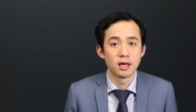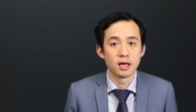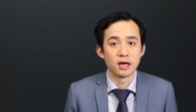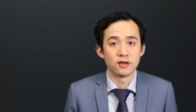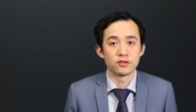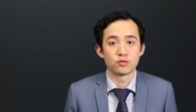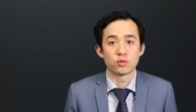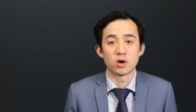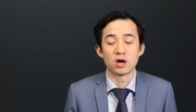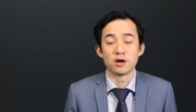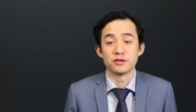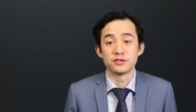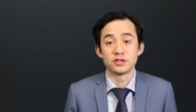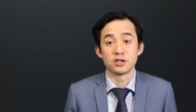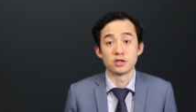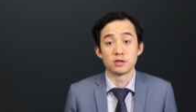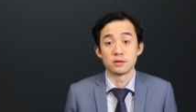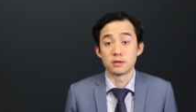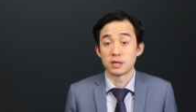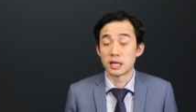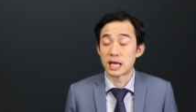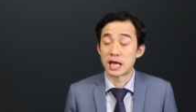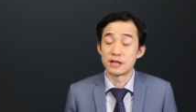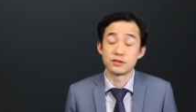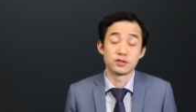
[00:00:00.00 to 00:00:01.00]
as well as
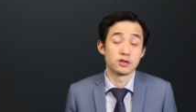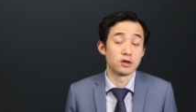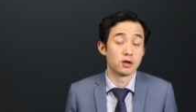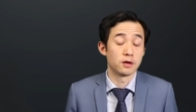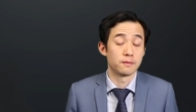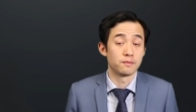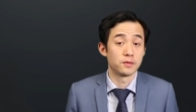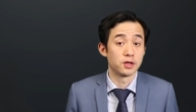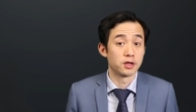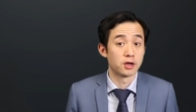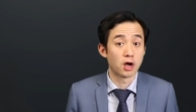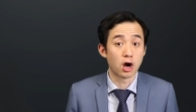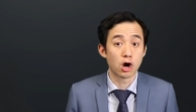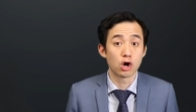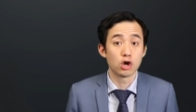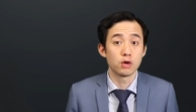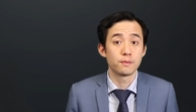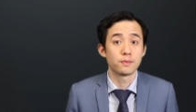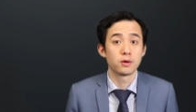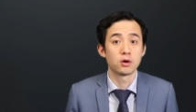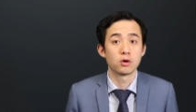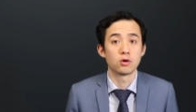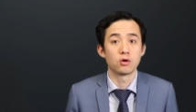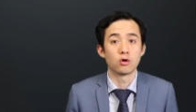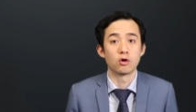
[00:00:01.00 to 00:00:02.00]
you'd
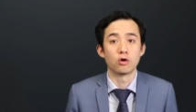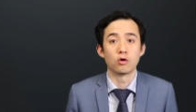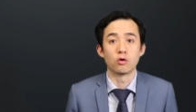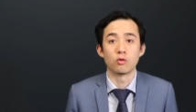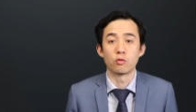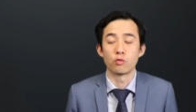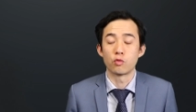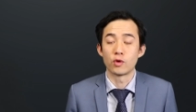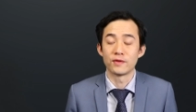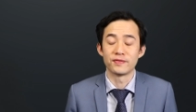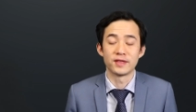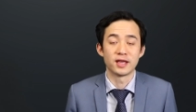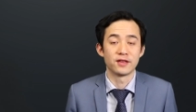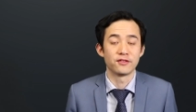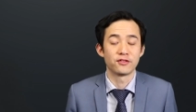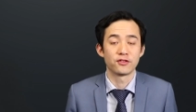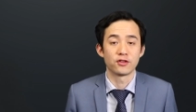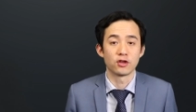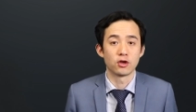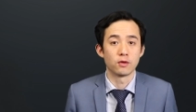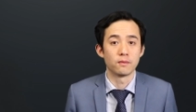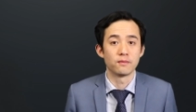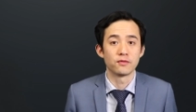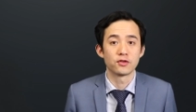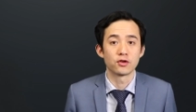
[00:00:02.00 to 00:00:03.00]
hope, or when there's
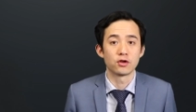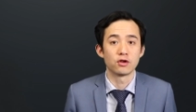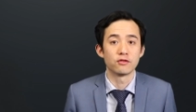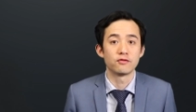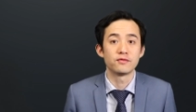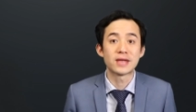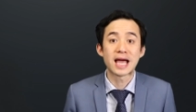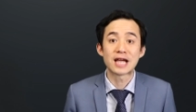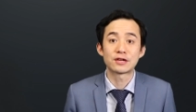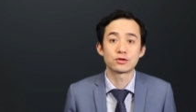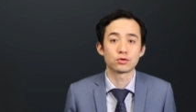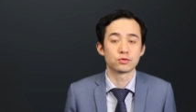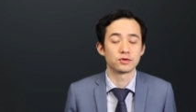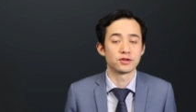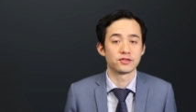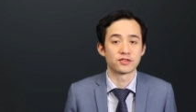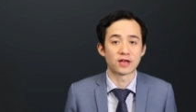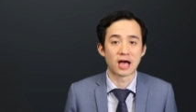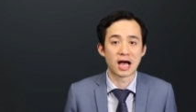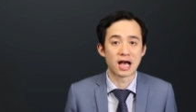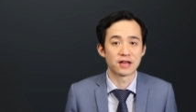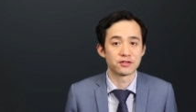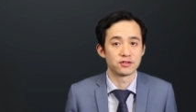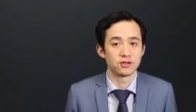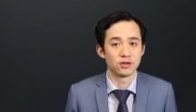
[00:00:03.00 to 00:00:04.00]
some sort of natural
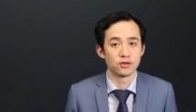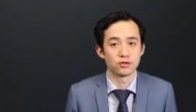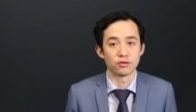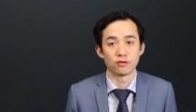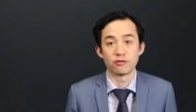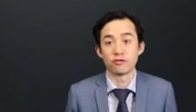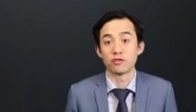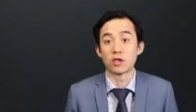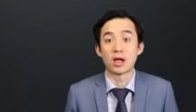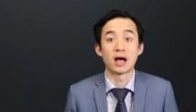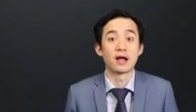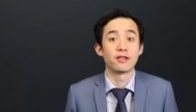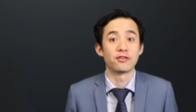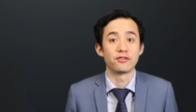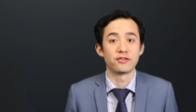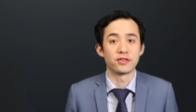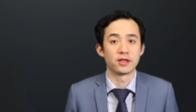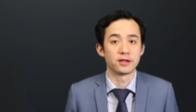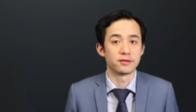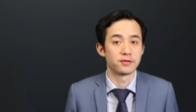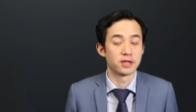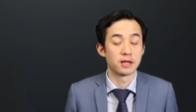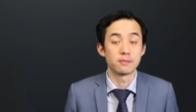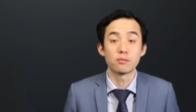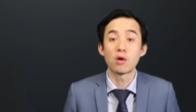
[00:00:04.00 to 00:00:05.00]
disasters or floods
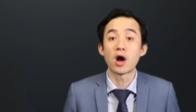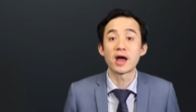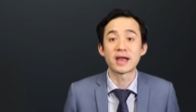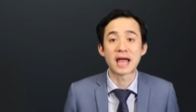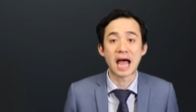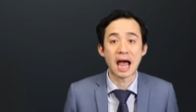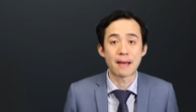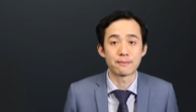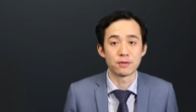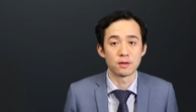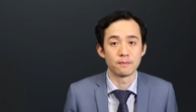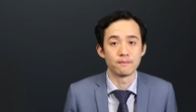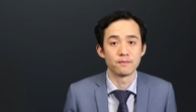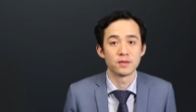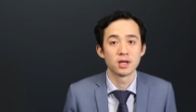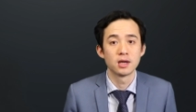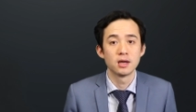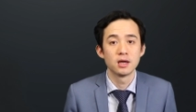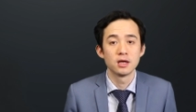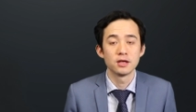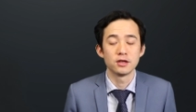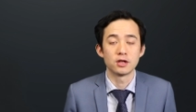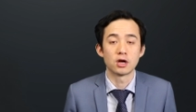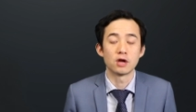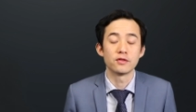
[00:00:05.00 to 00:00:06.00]
that might happen.
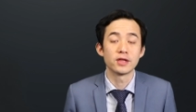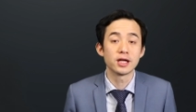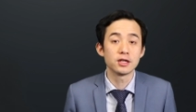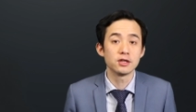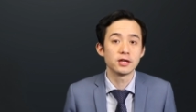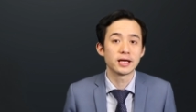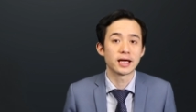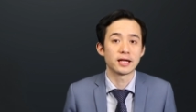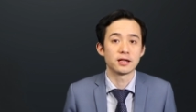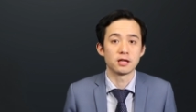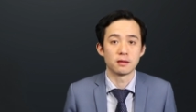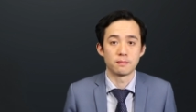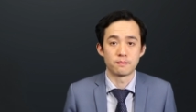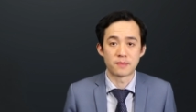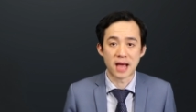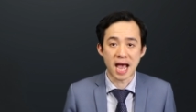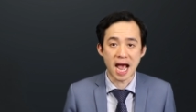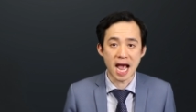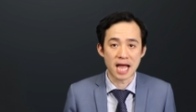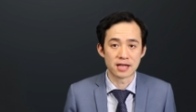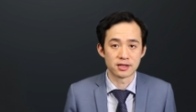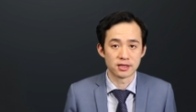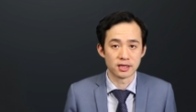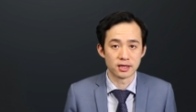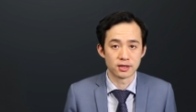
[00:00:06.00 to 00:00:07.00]
Then you get your
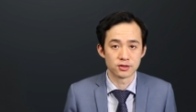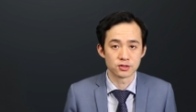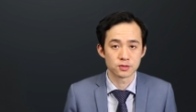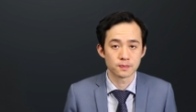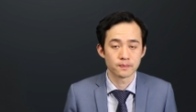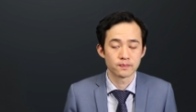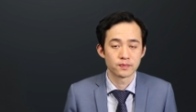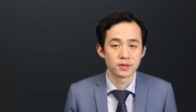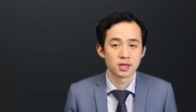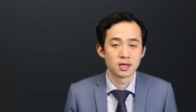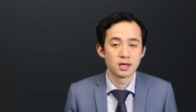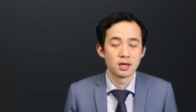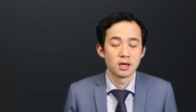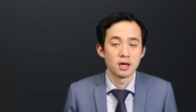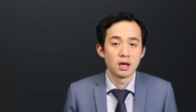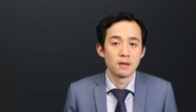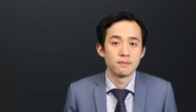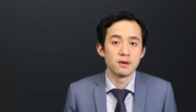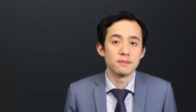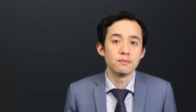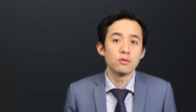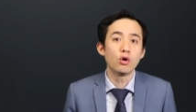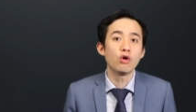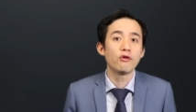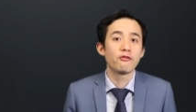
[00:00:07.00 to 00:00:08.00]
bad years.
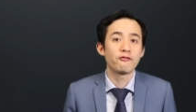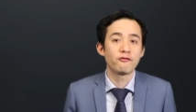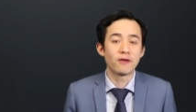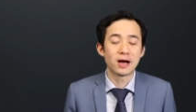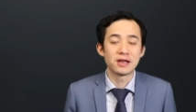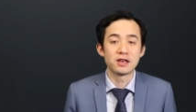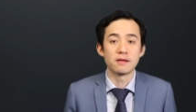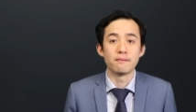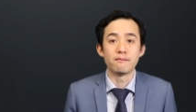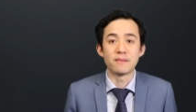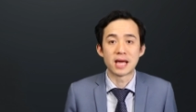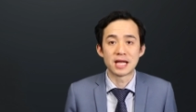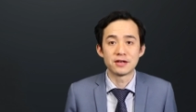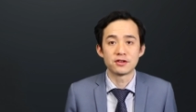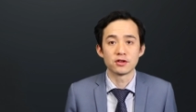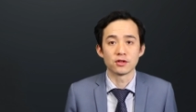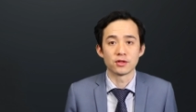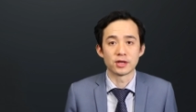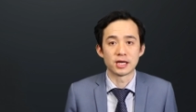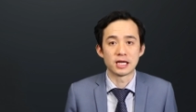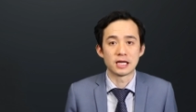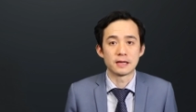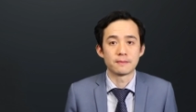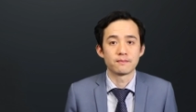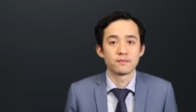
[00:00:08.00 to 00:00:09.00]
But more
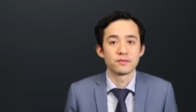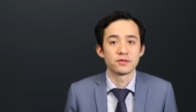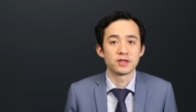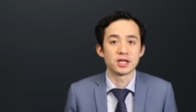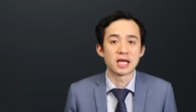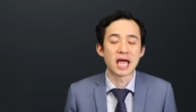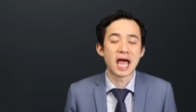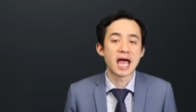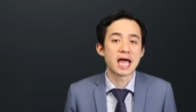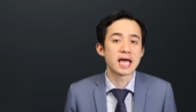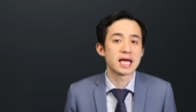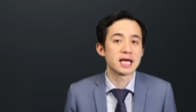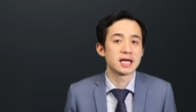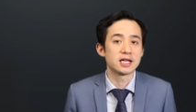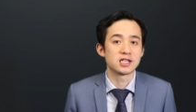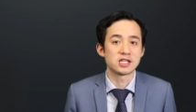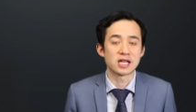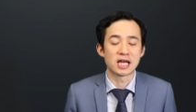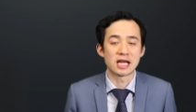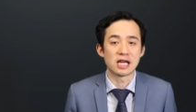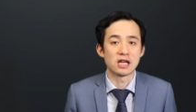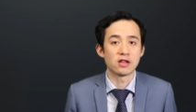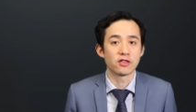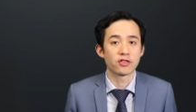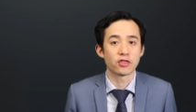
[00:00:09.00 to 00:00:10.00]
fundamentally, the
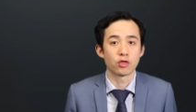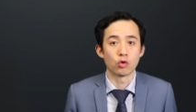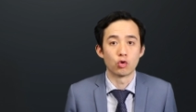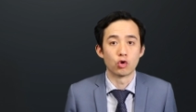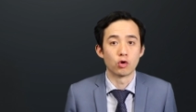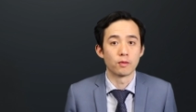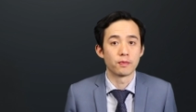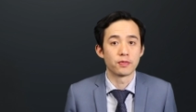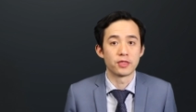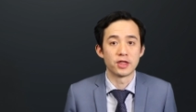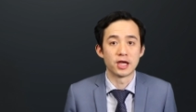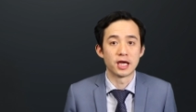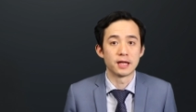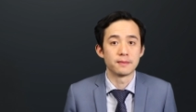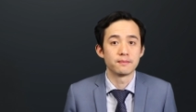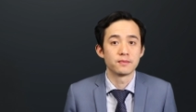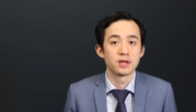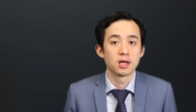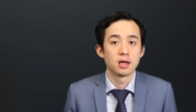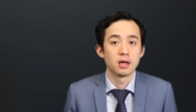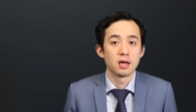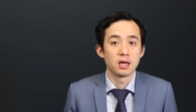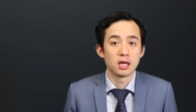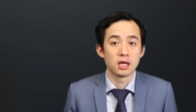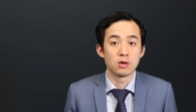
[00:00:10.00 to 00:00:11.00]
AAT thought that
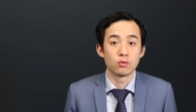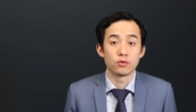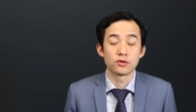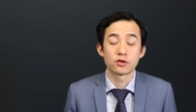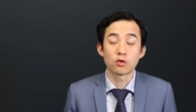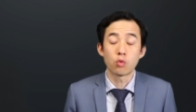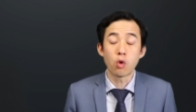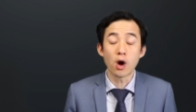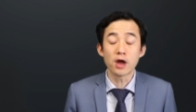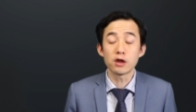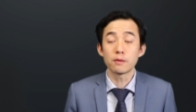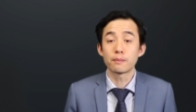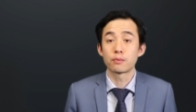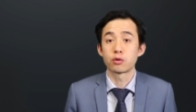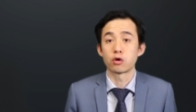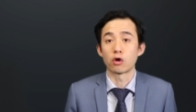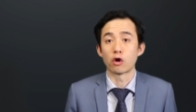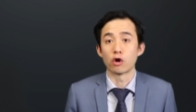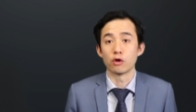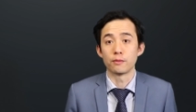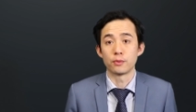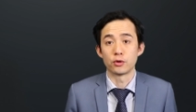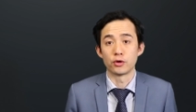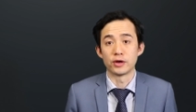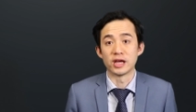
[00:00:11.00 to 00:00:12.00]
it was quite
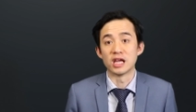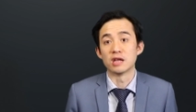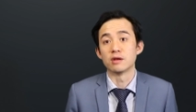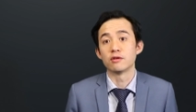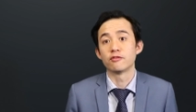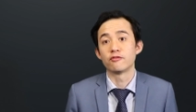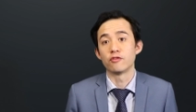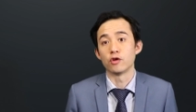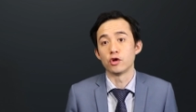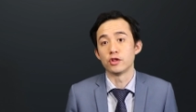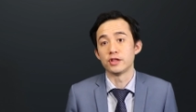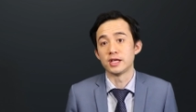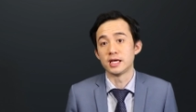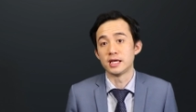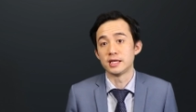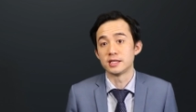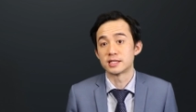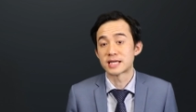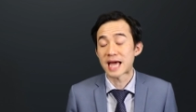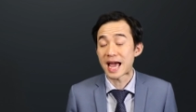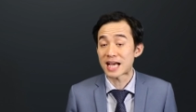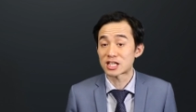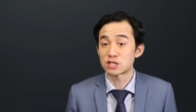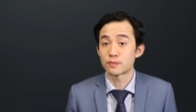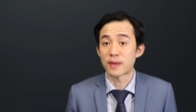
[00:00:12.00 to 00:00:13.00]
appropriate for the
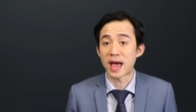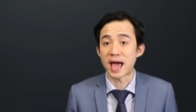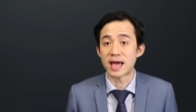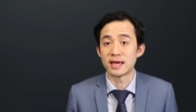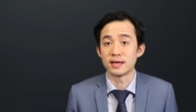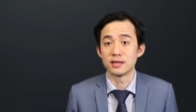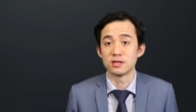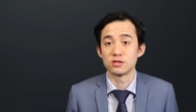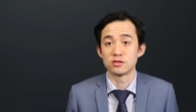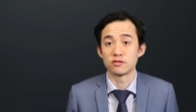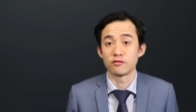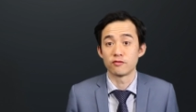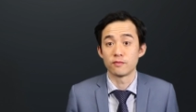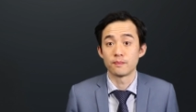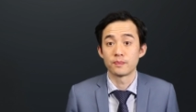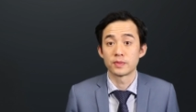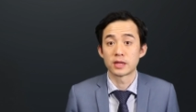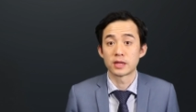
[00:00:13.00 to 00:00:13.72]
taxpayer's